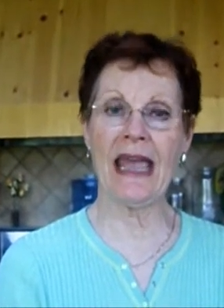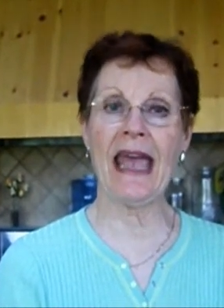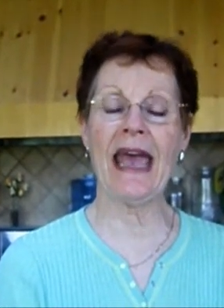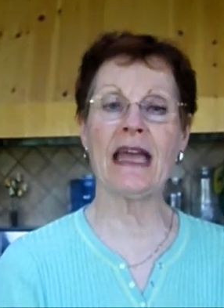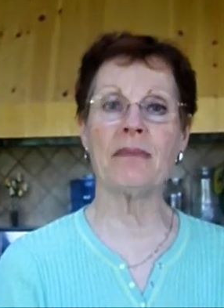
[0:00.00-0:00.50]

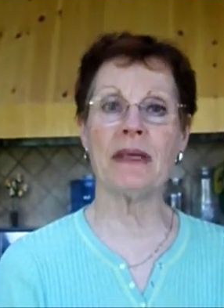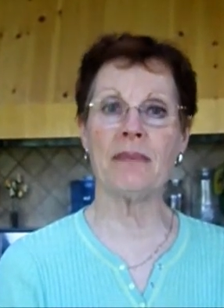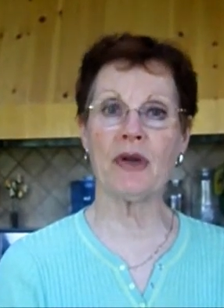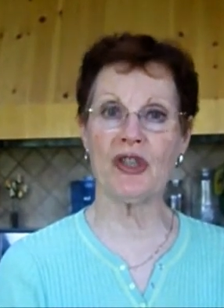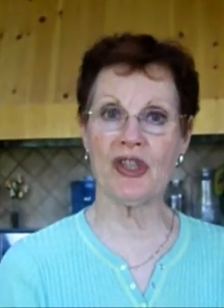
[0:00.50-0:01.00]
can be
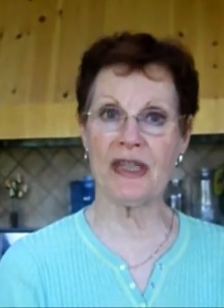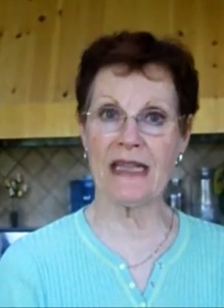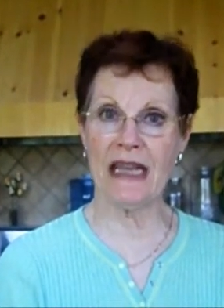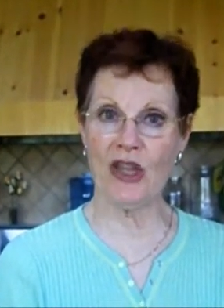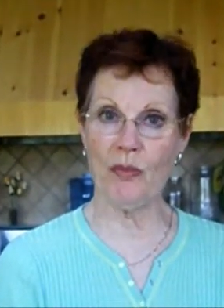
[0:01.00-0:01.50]
purchased
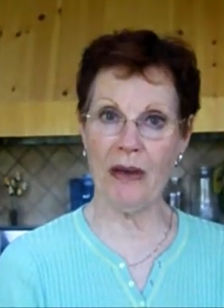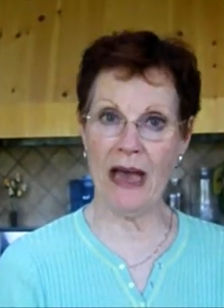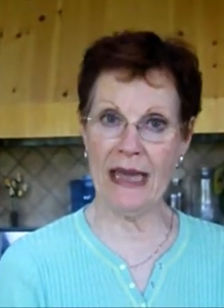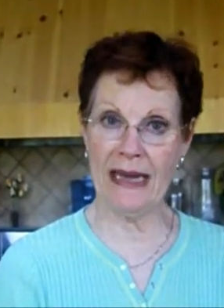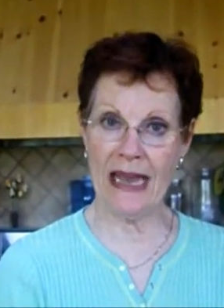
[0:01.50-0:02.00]
at
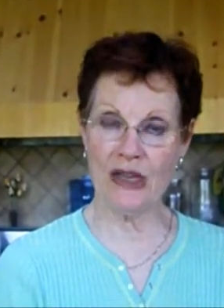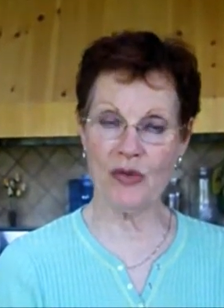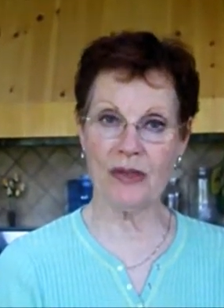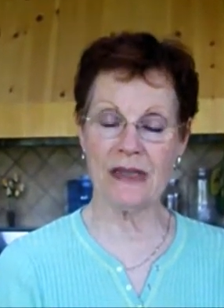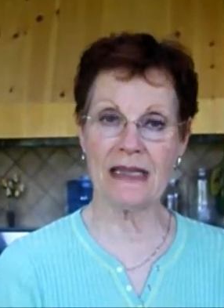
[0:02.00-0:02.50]
Upaya
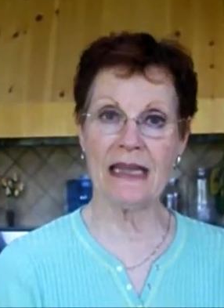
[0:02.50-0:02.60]
Naturals.